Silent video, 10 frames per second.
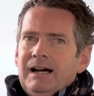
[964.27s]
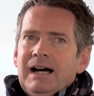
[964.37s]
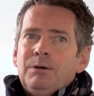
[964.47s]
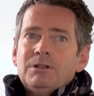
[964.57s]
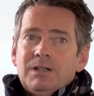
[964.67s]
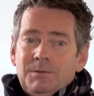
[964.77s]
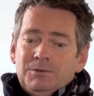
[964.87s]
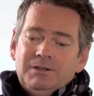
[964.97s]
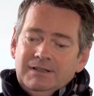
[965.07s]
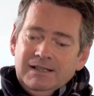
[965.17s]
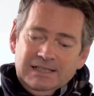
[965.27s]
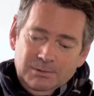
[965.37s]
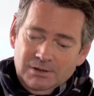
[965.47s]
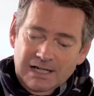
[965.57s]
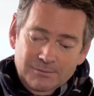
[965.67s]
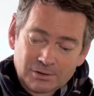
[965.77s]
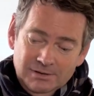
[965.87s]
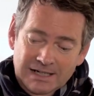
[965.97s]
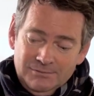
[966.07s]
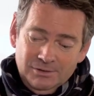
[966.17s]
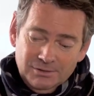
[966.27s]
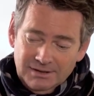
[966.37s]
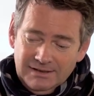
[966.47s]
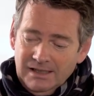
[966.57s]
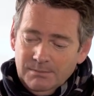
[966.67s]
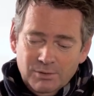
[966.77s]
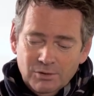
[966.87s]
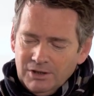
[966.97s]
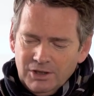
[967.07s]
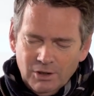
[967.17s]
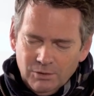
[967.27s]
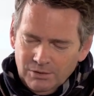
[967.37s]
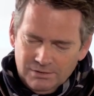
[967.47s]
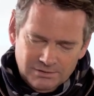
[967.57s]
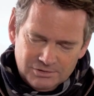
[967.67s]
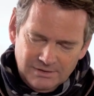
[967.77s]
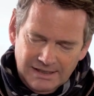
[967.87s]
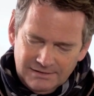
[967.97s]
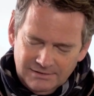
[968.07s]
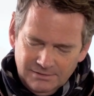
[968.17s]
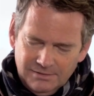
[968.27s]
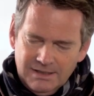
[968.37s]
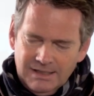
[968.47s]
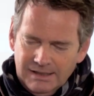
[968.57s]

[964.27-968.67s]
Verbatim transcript: I would love to tell them, you know, have a look, have a look at our book, you know, or, or try to